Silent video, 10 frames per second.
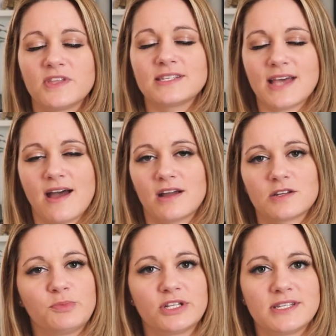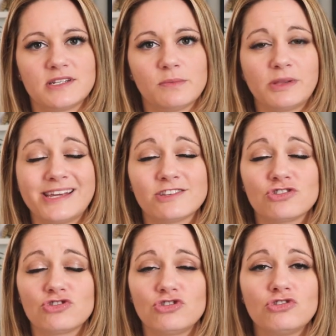This act puts into
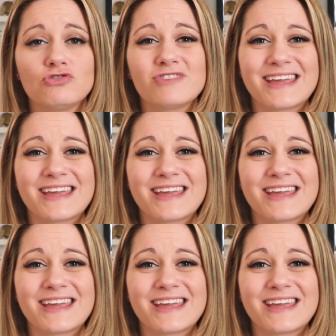place two